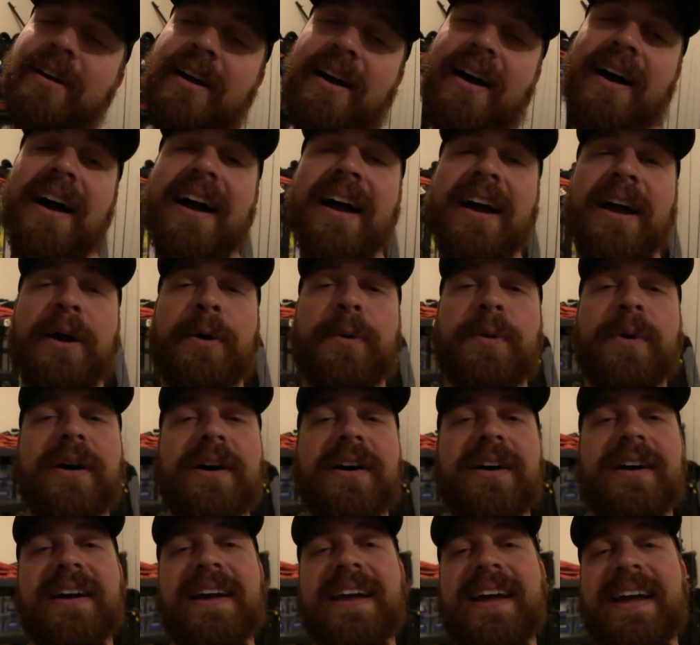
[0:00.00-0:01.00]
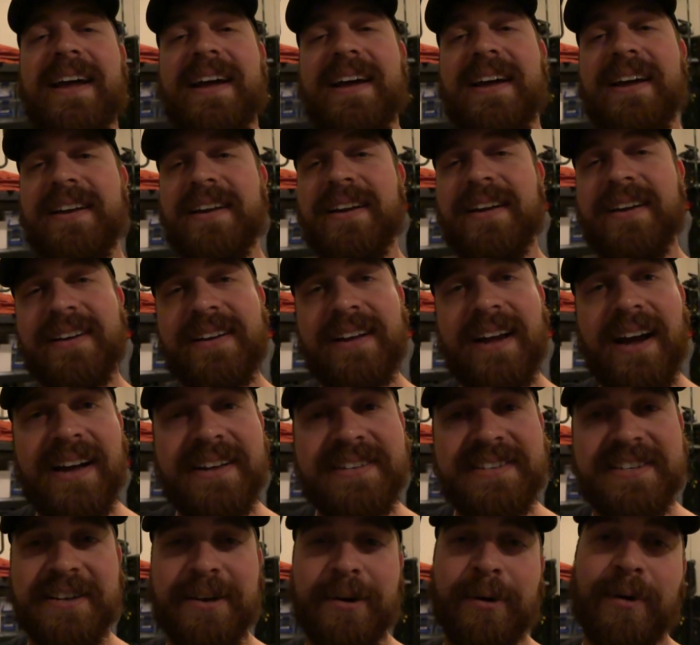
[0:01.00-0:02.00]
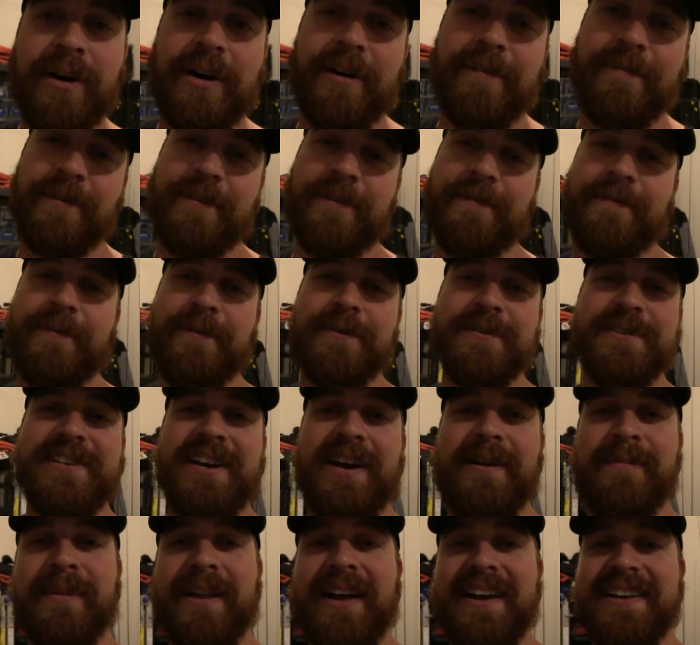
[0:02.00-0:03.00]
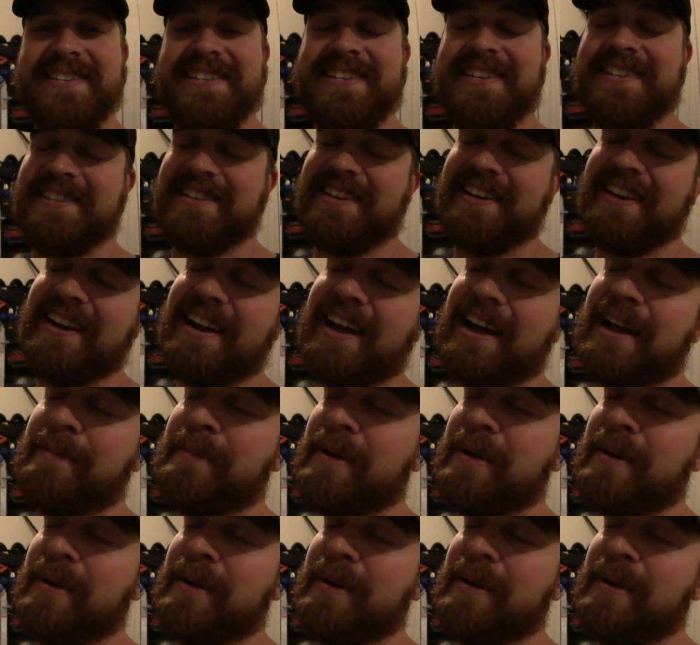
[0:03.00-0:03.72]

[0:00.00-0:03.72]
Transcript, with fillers: to Iowa, and got to go out for the first time last season, and I